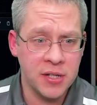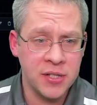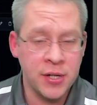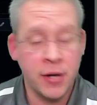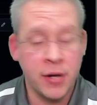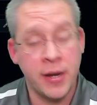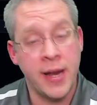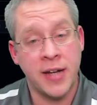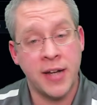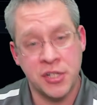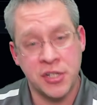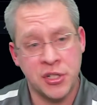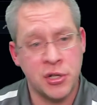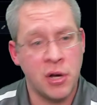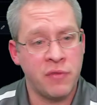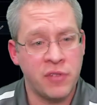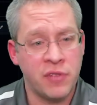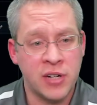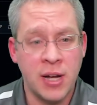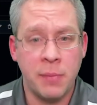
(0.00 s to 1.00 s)
here and actually show
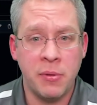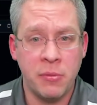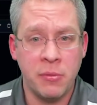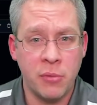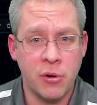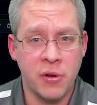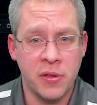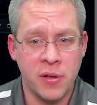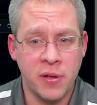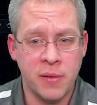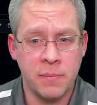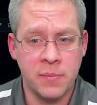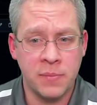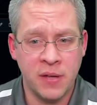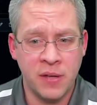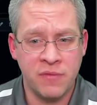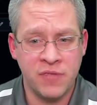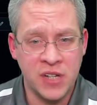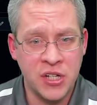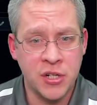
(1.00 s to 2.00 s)
off a couple more of the
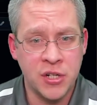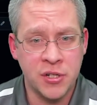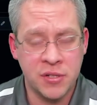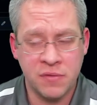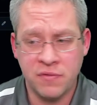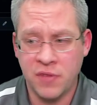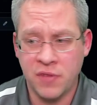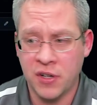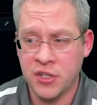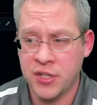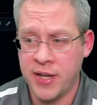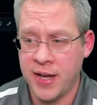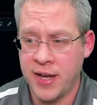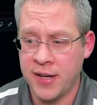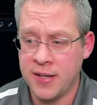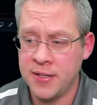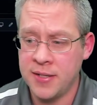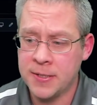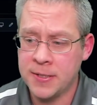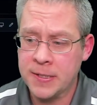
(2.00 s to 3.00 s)
features and
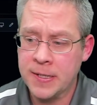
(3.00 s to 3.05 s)
functionalities.